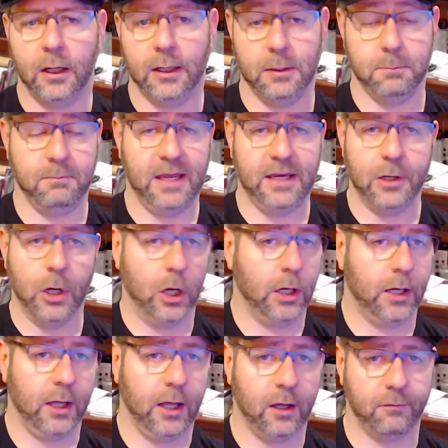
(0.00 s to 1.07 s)
it may
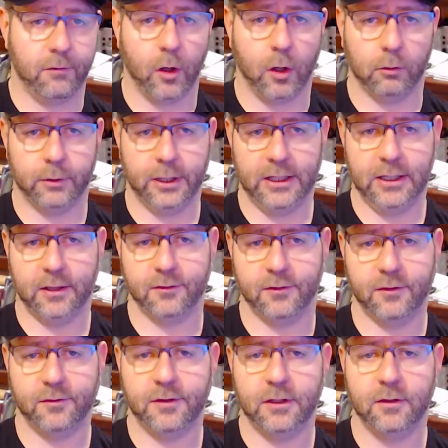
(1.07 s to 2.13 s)
not have already
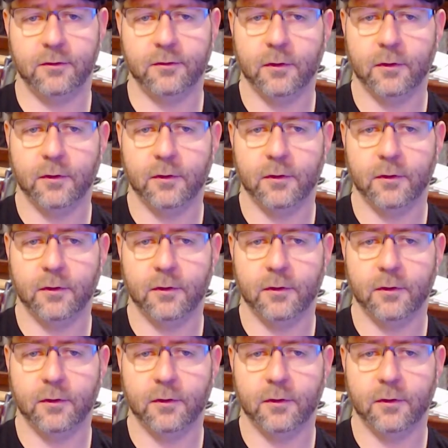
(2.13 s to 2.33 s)
existed,